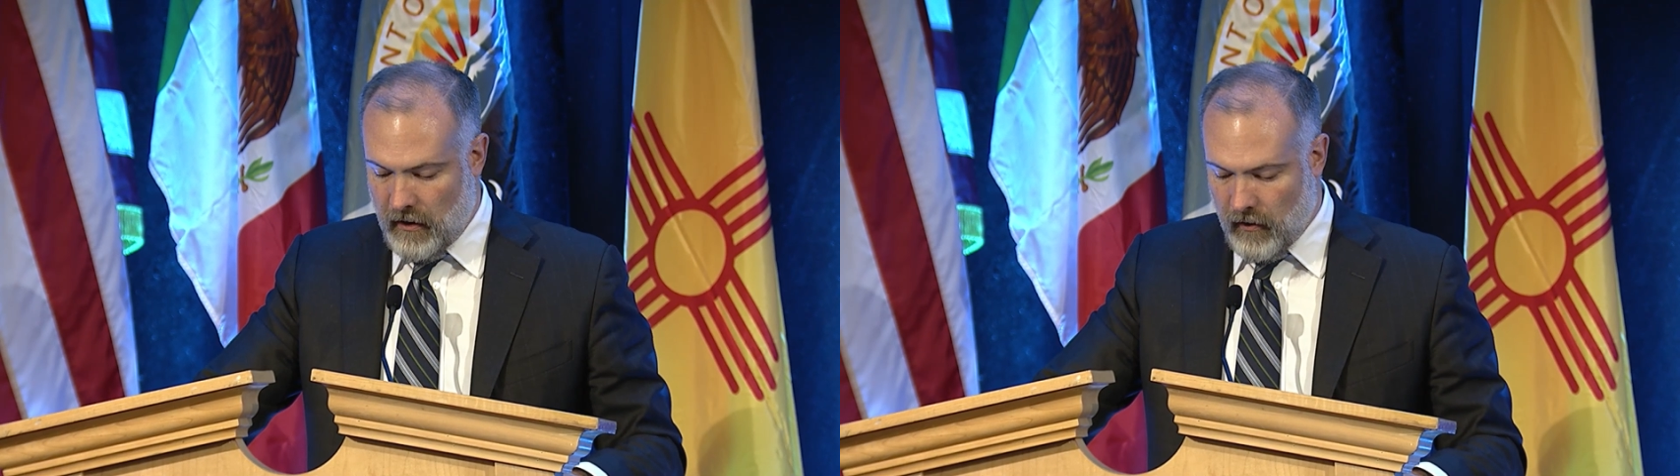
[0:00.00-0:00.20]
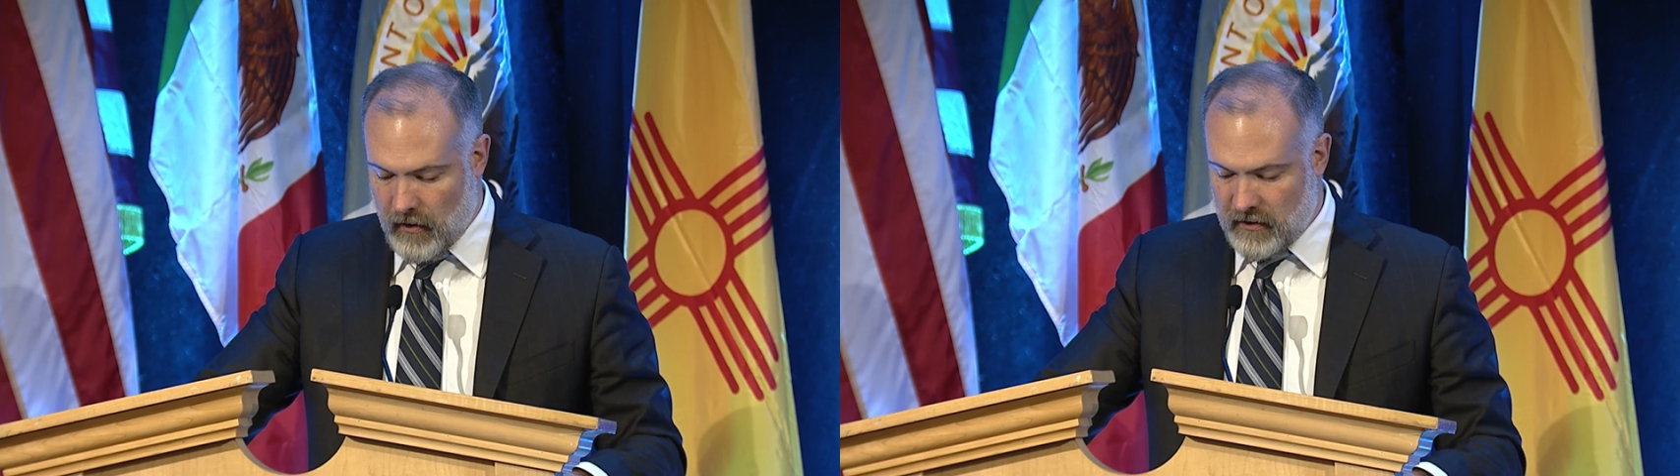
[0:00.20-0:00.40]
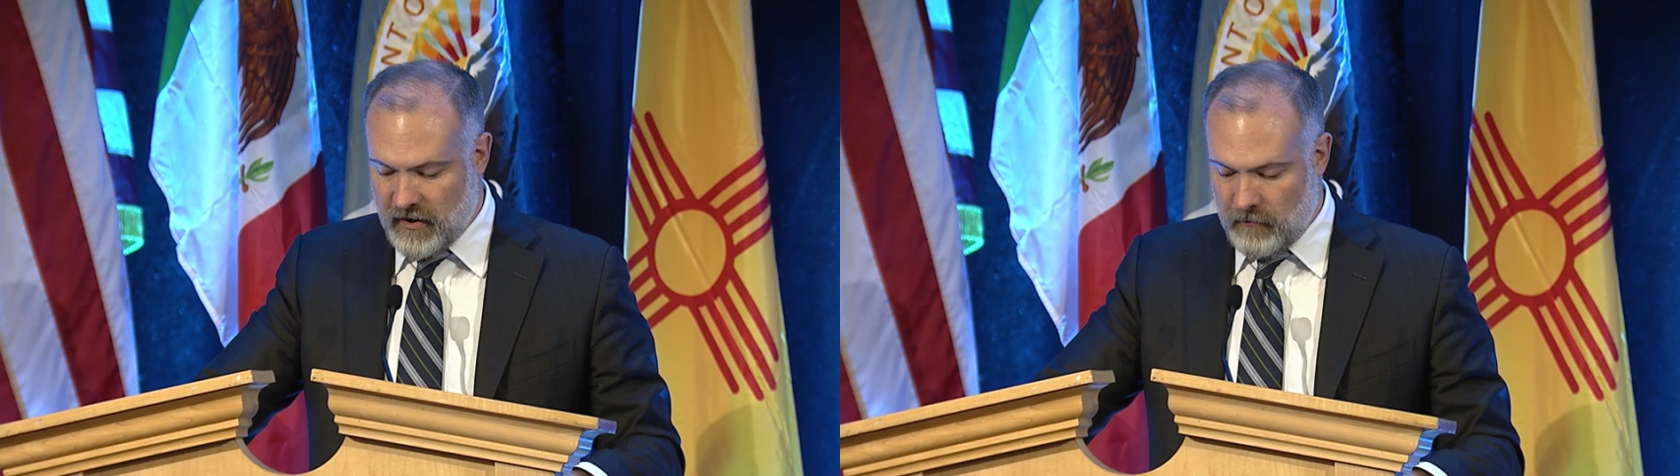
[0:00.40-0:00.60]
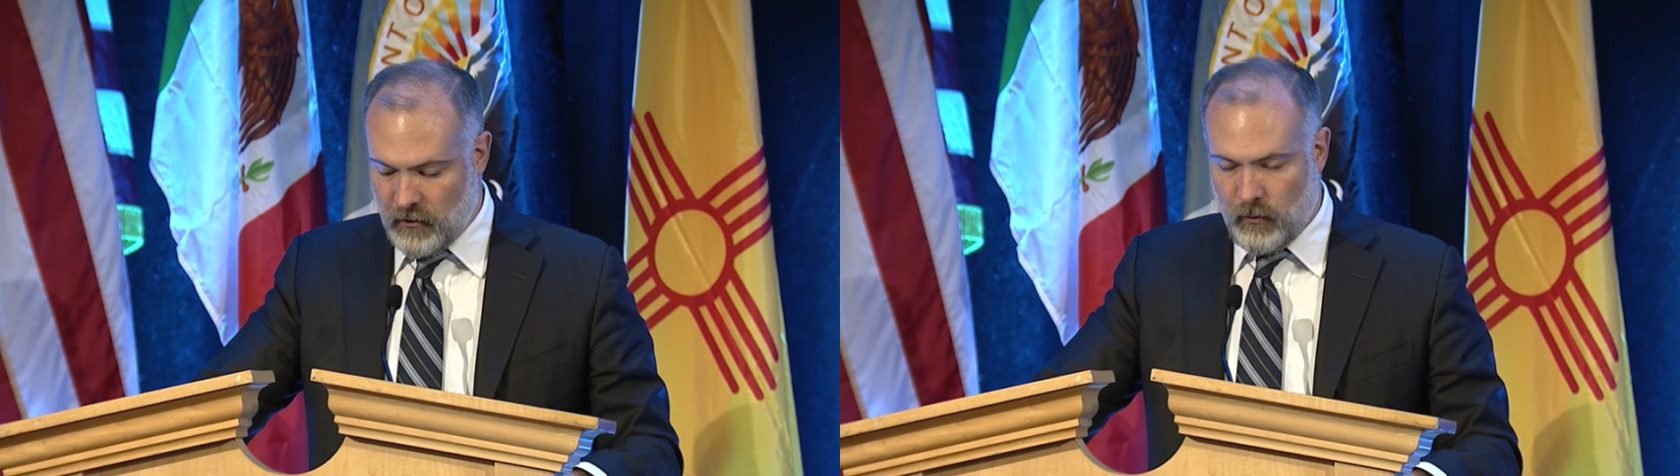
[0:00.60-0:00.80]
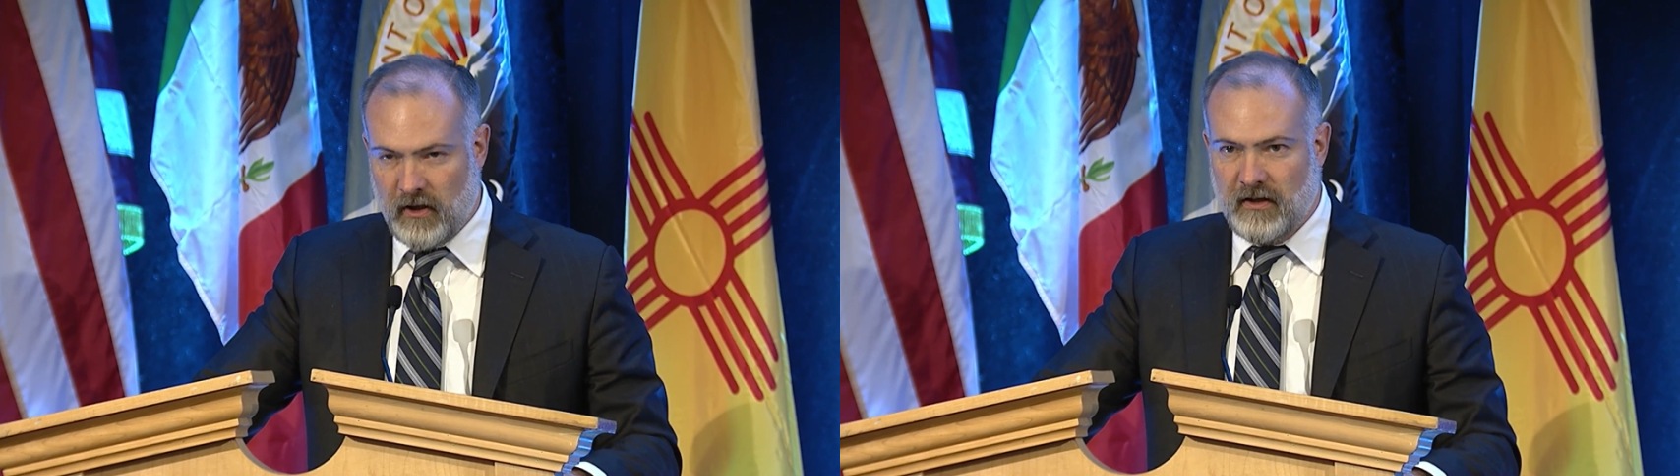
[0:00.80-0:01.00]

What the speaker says: our teams work